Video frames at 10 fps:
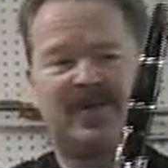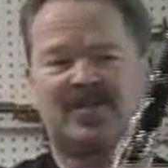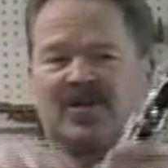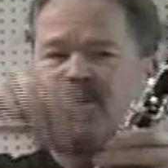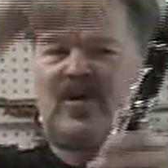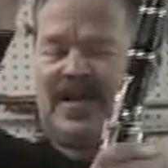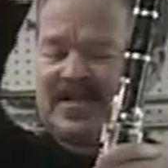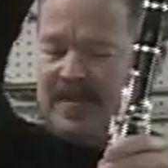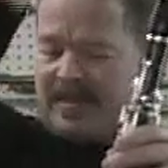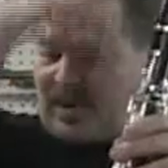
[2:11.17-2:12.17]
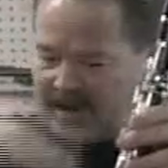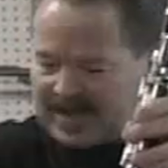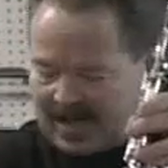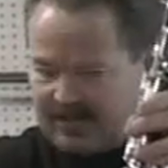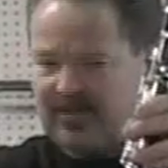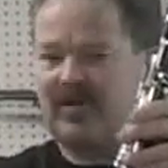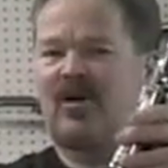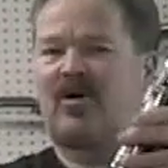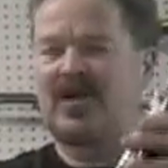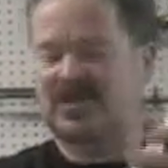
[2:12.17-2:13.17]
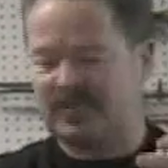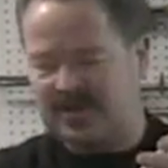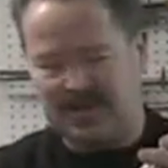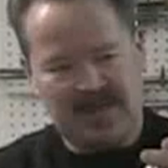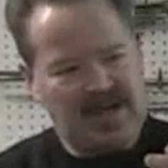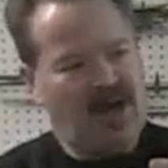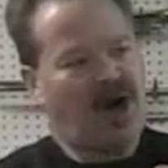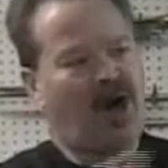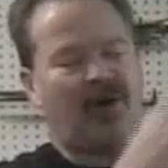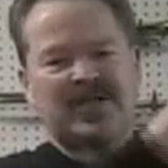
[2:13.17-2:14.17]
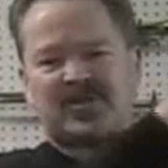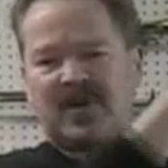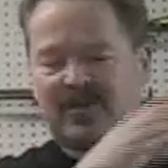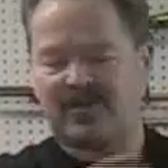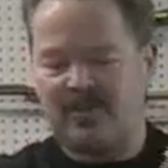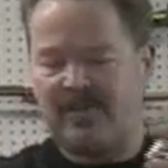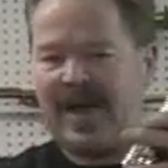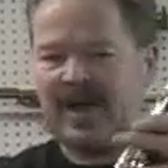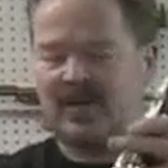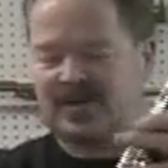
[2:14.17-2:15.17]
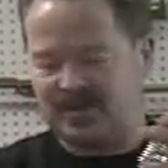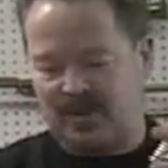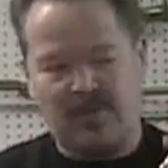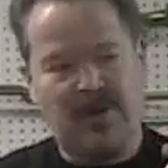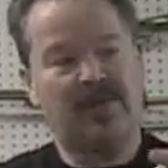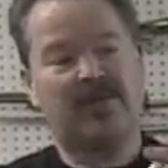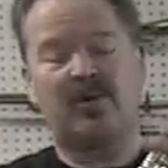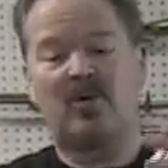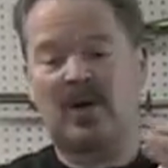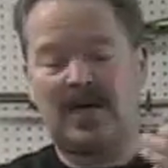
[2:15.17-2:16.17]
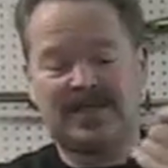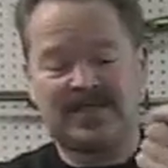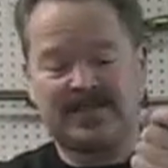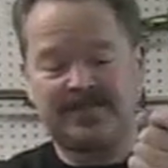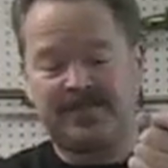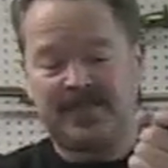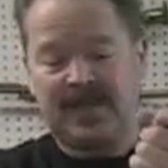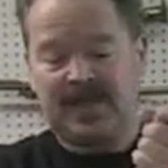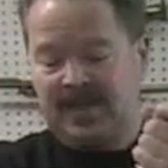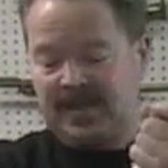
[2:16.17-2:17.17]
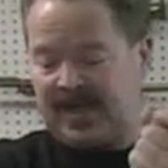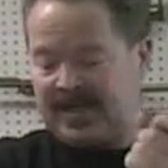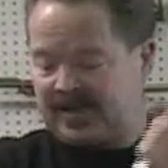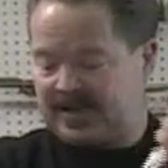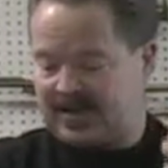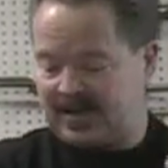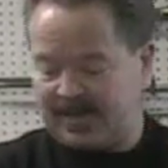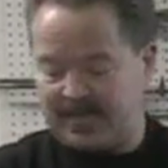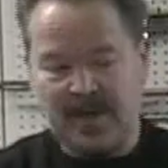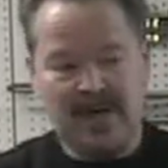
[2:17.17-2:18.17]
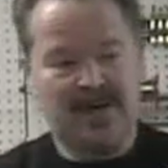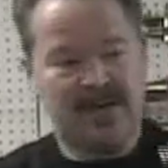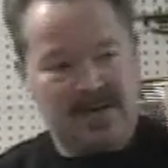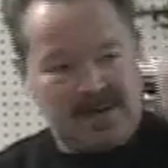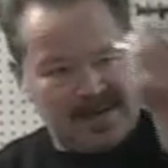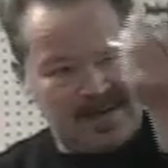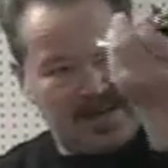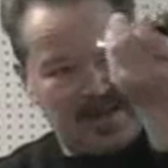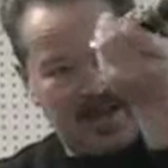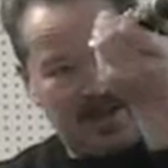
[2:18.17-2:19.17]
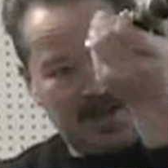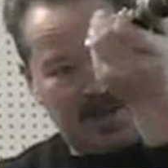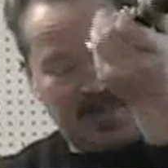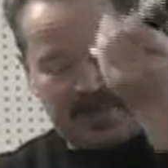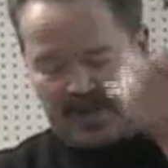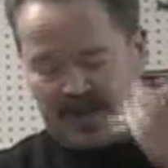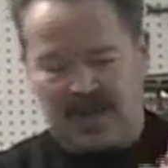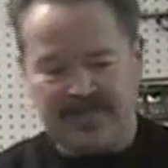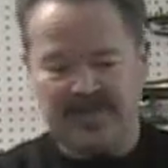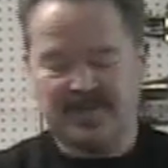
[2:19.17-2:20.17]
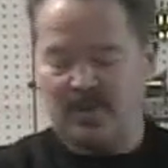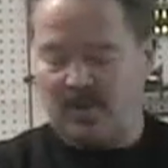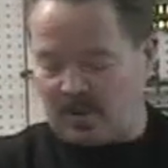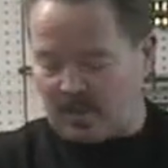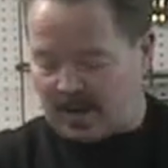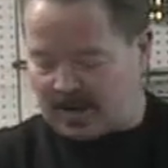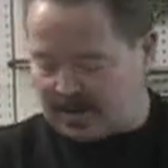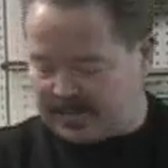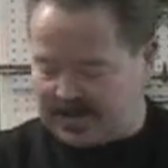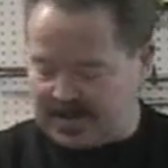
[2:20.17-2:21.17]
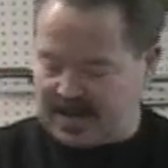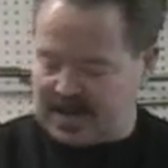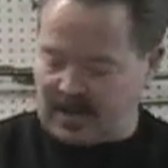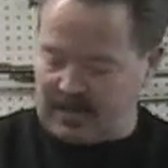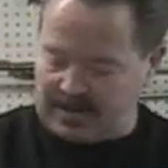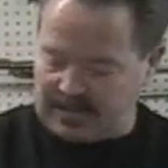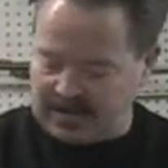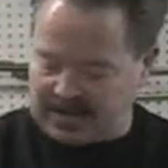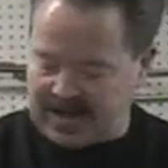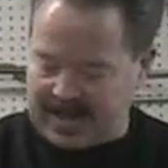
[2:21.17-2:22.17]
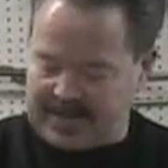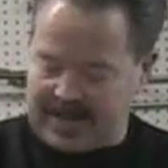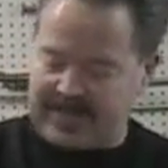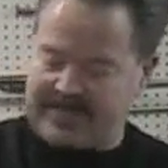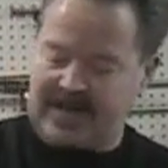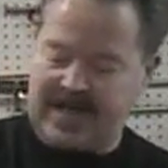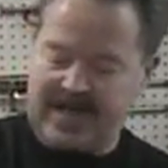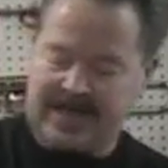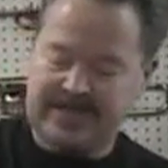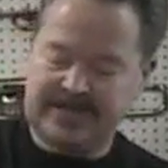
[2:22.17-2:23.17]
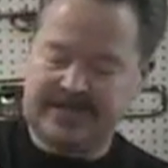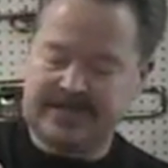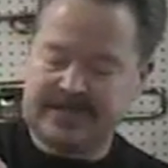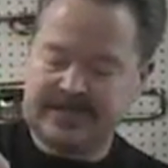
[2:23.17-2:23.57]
There's no reason to pull it down through the whole instrument. Always run it through backwards. So I'll run through once, take the clarinet apart, and look up in there. If there's more water up in there, I'll run to the top half again.